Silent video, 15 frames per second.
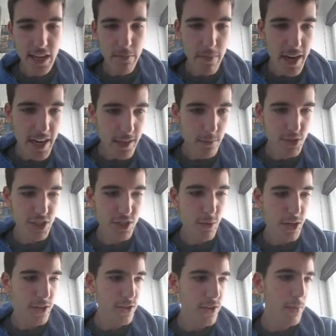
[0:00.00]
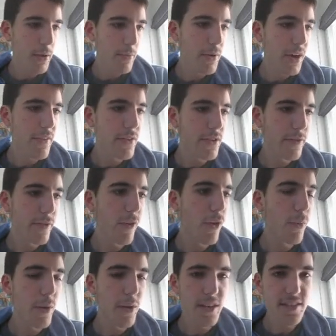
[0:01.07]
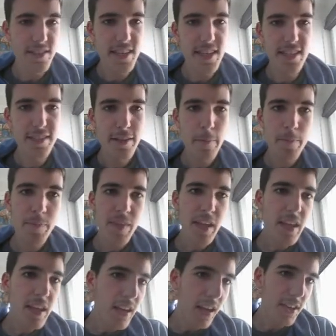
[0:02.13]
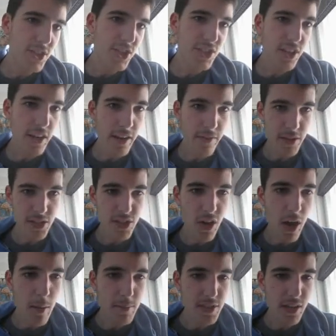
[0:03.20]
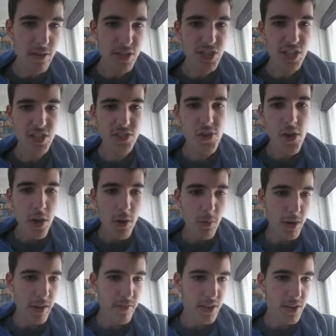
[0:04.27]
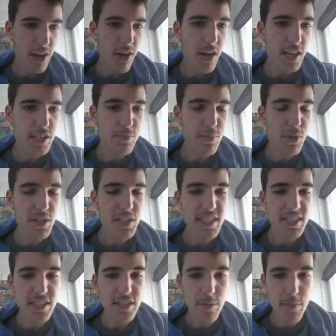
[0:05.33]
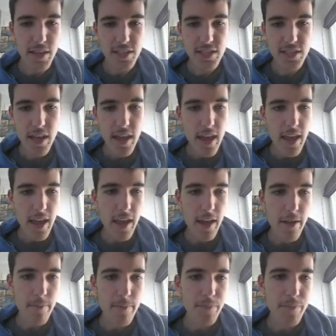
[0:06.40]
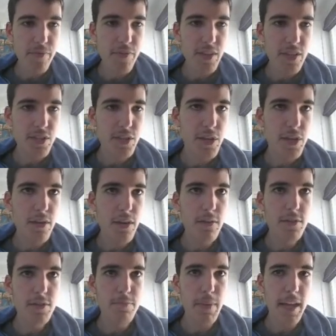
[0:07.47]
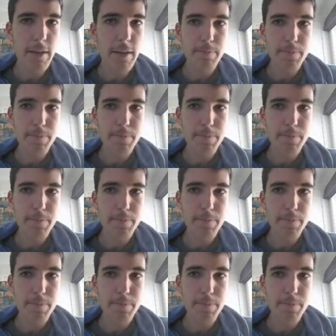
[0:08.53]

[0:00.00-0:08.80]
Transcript: meeting, which is what I do my previews for, whereas this, I just don't have the time, so it's just whatever the highest point system is for the 2-year-olds, but